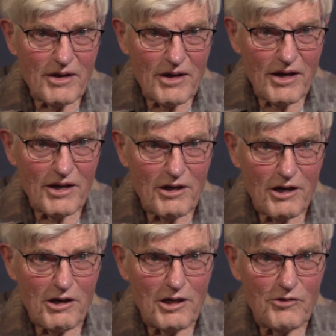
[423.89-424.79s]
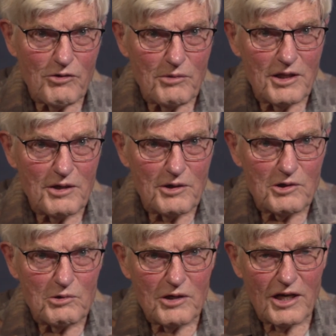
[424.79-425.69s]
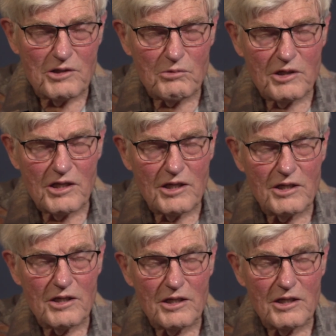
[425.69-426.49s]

And luckily for me, there were two guys working